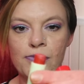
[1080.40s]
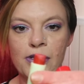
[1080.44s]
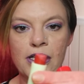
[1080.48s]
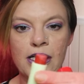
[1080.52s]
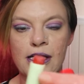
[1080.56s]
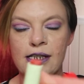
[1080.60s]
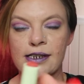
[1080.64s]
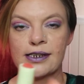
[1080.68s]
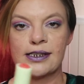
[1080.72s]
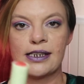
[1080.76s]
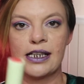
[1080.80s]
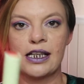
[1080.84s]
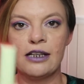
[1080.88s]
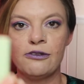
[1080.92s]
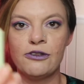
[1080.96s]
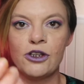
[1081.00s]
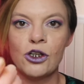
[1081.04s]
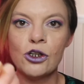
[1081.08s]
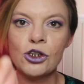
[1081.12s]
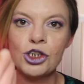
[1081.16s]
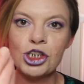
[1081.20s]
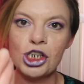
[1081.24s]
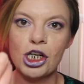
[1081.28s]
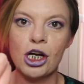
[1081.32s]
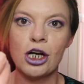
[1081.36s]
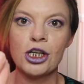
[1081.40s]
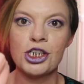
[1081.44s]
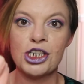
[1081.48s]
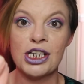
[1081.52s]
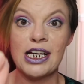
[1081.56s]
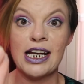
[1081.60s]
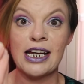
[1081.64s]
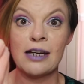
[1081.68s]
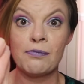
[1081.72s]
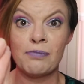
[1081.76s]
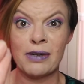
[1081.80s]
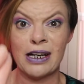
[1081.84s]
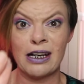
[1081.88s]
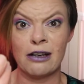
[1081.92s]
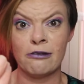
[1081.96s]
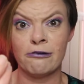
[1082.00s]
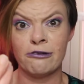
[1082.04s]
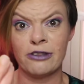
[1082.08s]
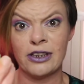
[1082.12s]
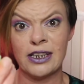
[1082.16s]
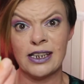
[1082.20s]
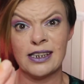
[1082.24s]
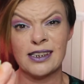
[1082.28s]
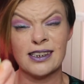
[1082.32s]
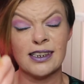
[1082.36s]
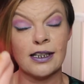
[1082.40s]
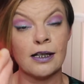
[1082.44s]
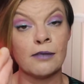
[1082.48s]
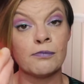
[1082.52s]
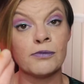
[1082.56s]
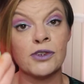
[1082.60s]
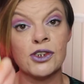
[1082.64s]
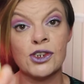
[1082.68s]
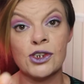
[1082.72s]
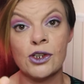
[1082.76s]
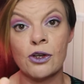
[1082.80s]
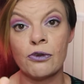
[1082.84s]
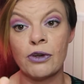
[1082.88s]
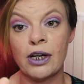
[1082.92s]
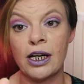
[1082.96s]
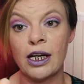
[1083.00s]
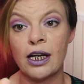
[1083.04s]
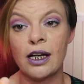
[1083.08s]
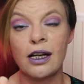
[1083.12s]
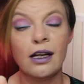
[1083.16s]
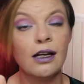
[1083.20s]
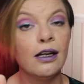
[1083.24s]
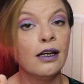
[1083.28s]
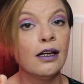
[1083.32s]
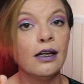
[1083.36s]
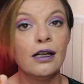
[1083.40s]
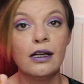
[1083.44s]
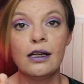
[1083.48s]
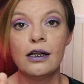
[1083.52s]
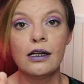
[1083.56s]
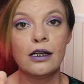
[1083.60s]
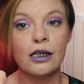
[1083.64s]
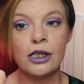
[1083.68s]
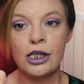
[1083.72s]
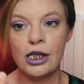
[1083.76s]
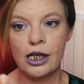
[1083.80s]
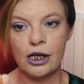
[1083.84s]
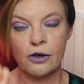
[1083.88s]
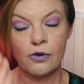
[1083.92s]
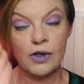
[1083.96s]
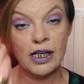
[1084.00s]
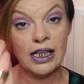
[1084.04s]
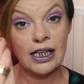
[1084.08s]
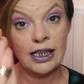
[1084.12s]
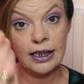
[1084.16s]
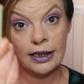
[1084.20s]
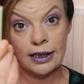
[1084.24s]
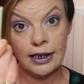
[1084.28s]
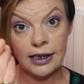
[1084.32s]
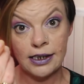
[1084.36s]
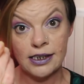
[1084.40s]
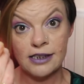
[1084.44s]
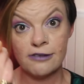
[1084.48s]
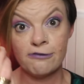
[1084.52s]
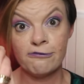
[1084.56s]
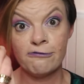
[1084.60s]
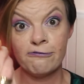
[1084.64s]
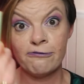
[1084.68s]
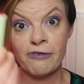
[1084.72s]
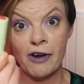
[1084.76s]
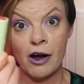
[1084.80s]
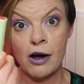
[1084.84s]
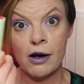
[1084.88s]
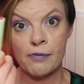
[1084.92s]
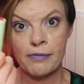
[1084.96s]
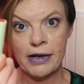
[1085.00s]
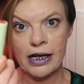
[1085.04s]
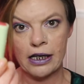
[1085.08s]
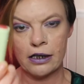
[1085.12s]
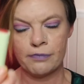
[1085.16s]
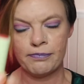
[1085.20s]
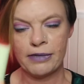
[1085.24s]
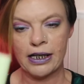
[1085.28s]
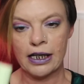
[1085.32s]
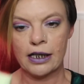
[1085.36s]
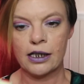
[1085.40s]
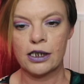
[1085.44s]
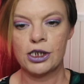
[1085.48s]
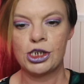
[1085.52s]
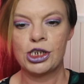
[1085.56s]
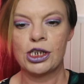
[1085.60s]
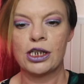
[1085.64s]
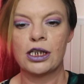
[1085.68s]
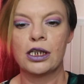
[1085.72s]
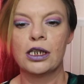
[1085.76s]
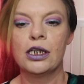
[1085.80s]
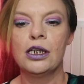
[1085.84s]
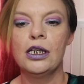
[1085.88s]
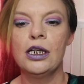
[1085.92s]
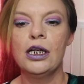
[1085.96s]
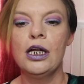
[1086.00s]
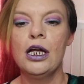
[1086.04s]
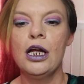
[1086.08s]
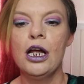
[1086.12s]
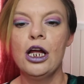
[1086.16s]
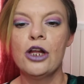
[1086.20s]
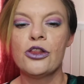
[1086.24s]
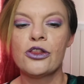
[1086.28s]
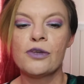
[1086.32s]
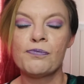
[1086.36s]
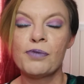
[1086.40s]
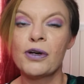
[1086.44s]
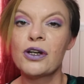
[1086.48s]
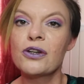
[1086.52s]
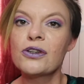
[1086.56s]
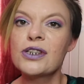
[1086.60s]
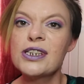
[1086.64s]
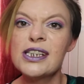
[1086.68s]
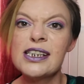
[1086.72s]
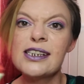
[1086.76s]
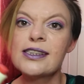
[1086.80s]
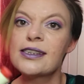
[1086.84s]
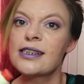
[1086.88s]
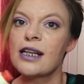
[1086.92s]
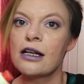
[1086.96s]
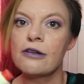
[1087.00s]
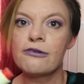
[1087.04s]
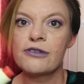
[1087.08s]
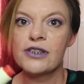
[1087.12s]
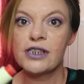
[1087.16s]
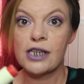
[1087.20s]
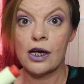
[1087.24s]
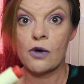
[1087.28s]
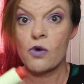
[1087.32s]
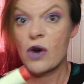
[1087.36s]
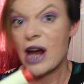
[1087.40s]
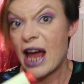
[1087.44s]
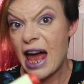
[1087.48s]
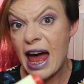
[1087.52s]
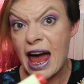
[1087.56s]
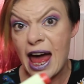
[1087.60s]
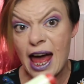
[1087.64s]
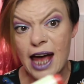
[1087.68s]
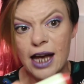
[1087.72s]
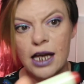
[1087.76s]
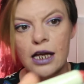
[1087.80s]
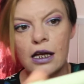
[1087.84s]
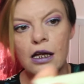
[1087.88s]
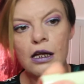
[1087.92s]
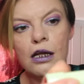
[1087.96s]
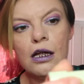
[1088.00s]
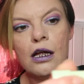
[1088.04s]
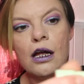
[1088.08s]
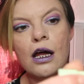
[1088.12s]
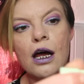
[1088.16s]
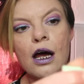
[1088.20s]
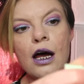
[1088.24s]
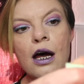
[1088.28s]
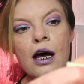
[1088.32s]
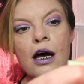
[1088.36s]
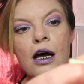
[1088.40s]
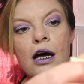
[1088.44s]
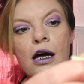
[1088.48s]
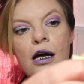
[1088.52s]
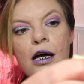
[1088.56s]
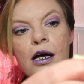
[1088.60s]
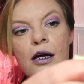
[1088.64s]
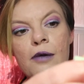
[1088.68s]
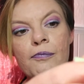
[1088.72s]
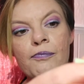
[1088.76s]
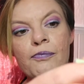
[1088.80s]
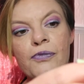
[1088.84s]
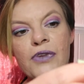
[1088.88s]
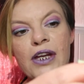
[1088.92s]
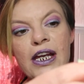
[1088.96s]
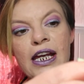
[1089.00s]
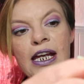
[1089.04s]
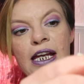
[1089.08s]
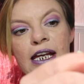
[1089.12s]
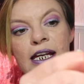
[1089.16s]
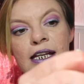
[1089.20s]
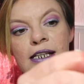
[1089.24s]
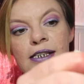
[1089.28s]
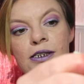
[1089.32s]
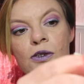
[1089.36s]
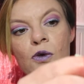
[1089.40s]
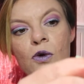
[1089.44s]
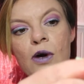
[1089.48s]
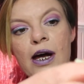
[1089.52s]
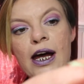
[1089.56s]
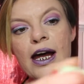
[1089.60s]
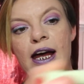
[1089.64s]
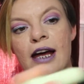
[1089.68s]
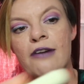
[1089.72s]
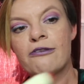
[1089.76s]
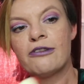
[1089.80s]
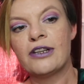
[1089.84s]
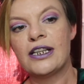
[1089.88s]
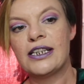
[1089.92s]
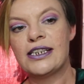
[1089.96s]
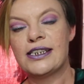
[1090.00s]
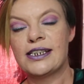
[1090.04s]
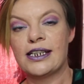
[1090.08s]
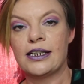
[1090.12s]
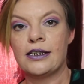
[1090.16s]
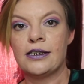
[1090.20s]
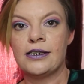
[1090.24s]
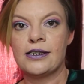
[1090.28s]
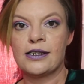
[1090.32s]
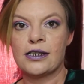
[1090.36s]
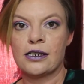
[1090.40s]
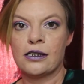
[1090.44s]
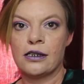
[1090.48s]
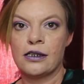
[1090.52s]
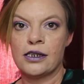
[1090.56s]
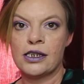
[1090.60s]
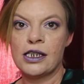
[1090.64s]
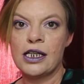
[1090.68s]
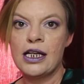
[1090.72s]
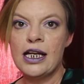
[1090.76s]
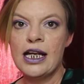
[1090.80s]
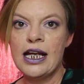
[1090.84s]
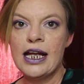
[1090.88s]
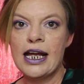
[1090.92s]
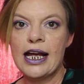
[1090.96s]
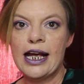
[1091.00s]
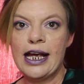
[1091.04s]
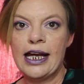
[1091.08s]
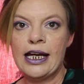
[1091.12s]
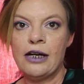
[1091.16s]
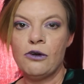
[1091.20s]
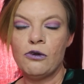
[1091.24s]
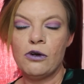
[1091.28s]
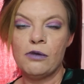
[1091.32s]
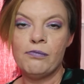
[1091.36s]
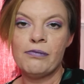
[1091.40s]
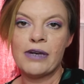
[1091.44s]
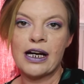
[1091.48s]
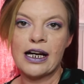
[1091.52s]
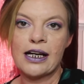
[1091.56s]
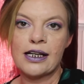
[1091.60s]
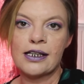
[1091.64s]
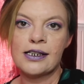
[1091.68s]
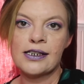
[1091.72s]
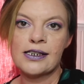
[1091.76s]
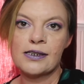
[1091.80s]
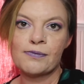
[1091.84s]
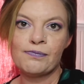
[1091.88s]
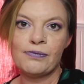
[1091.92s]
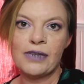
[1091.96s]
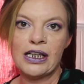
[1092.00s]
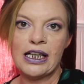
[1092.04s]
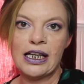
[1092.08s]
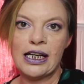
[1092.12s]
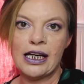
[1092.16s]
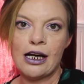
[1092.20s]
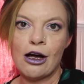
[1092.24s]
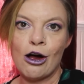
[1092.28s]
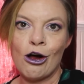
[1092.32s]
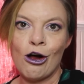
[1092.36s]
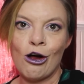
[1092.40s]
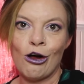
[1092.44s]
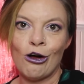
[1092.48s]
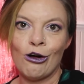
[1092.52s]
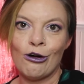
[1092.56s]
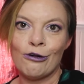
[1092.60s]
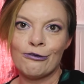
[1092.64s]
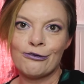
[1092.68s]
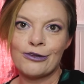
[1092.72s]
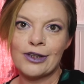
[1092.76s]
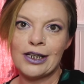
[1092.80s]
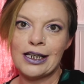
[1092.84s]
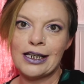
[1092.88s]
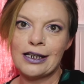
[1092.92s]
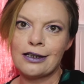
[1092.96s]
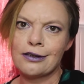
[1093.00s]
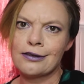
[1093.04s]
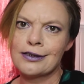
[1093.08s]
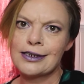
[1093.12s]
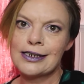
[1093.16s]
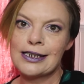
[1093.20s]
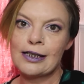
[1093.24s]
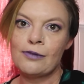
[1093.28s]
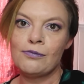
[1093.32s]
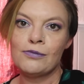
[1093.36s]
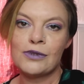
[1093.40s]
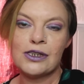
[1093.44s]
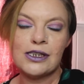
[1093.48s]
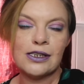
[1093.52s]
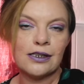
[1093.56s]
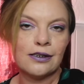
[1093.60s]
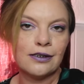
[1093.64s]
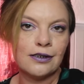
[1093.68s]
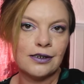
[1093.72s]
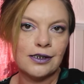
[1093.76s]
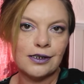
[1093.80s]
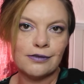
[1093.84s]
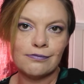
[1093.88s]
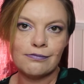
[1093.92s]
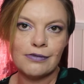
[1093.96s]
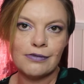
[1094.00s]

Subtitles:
and nasty. If you're charging £8 for this, I'm sorry. No, it needs far better packaging. The product itself is okay. It is quite heavily tinted. It reminds me of the little tinted